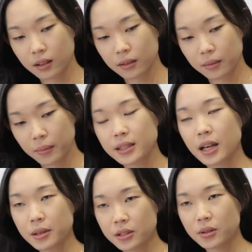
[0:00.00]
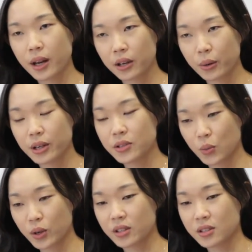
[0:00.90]
My time at Duke-NUS
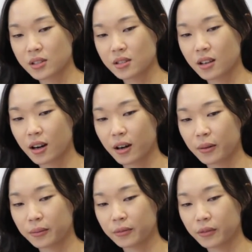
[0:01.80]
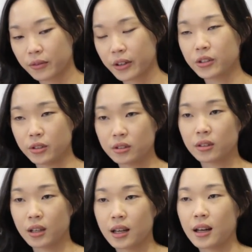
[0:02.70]
was very good.
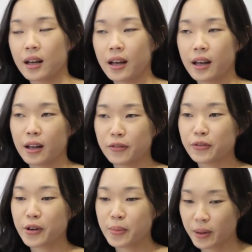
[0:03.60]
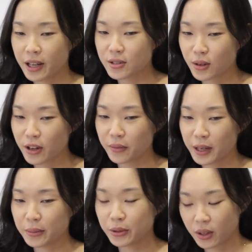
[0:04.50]
And I feel very blessed to have been
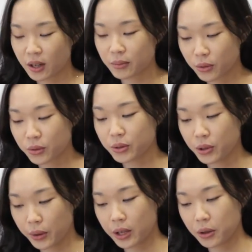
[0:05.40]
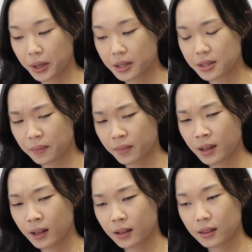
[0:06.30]
able to come through Duke-NUS.
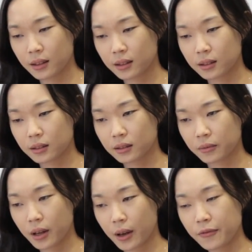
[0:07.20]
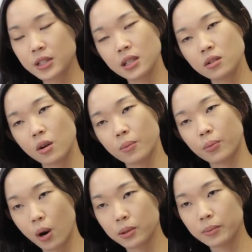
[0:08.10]
The emphasis on
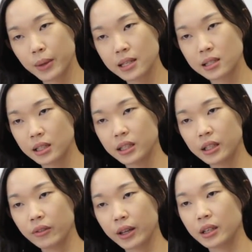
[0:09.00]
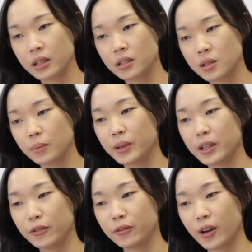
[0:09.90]
problem-based learning rather than
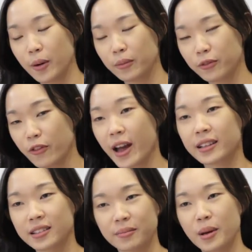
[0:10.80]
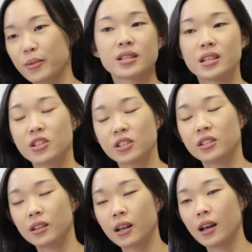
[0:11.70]
simply fact
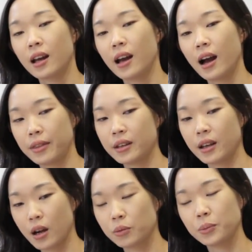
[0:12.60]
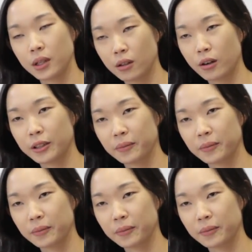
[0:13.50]
memorization, I think helped me a lot.